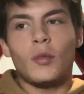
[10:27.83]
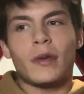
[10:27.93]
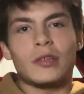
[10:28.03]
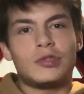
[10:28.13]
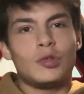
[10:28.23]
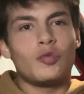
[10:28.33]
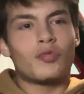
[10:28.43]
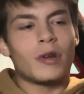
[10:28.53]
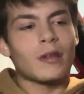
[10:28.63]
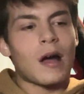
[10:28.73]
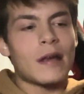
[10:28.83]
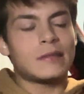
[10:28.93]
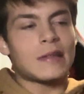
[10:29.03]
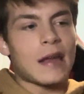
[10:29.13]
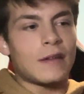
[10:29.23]
because you
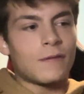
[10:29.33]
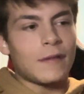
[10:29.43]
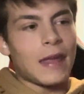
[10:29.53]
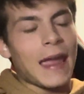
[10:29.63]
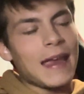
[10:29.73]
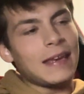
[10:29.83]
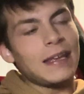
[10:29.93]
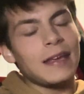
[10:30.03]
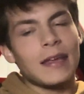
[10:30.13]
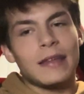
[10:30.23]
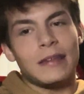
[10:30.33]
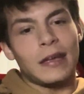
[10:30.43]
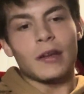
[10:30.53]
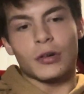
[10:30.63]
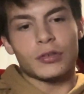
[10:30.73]
realize that in 80
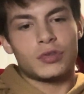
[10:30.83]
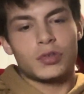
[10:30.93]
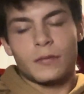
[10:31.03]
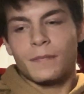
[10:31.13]
years,